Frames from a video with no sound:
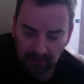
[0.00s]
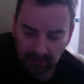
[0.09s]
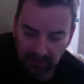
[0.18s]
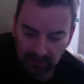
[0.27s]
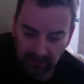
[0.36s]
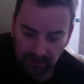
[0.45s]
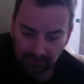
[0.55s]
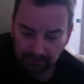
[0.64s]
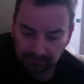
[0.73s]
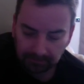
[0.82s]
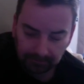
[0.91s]
The
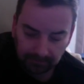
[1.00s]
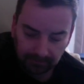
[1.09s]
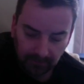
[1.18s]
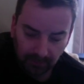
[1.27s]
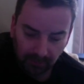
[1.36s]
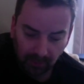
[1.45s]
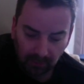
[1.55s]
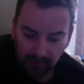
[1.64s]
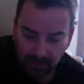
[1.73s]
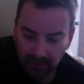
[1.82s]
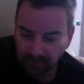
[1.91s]

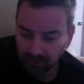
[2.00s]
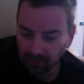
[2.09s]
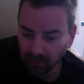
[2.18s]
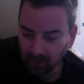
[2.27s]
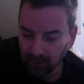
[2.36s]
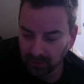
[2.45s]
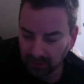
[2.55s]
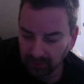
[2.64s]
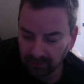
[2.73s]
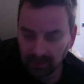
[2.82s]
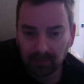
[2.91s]
problem is, of course,
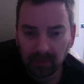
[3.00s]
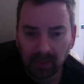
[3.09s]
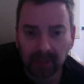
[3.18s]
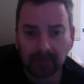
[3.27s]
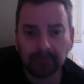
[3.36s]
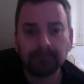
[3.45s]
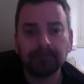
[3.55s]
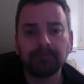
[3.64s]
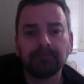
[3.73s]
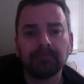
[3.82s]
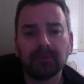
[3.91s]
the Vampire
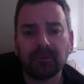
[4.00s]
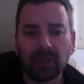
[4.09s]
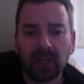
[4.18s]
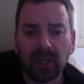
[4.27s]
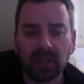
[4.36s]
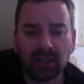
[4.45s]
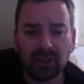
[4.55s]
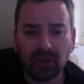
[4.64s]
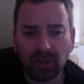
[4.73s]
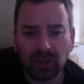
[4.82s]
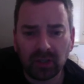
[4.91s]
for the
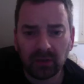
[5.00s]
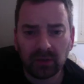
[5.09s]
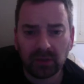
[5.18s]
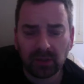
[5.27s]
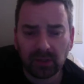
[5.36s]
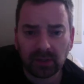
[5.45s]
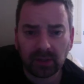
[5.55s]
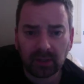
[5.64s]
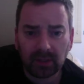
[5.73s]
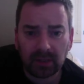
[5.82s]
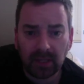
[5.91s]
RTG uses
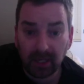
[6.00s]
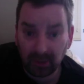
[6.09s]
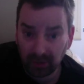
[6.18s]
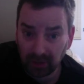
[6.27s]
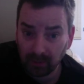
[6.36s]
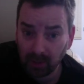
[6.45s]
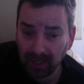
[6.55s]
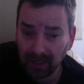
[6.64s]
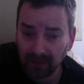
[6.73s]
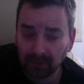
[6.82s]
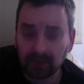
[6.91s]

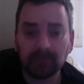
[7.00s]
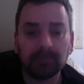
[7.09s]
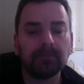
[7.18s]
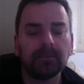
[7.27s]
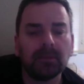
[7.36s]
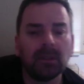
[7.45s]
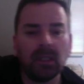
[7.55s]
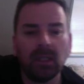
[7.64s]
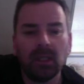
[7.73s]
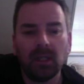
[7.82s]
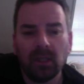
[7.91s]
HDMI out,
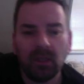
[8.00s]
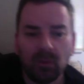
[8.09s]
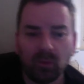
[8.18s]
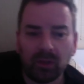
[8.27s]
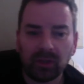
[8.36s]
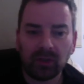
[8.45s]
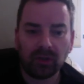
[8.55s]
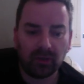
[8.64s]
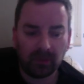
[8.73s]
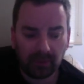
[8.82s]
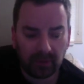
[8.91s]

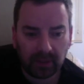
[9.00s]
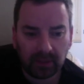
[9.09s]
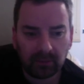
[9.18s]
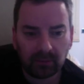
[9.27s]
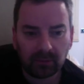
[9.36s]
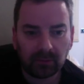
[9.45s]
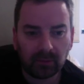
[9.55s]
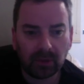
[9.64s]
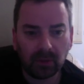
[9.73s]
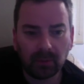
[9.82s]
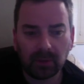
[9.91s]
which you would think would
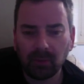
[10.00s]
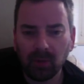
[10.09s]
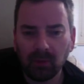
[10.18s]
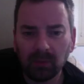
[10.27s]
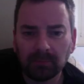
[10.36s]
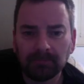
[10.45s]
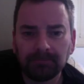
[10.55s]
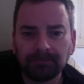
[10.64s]
not be a problem.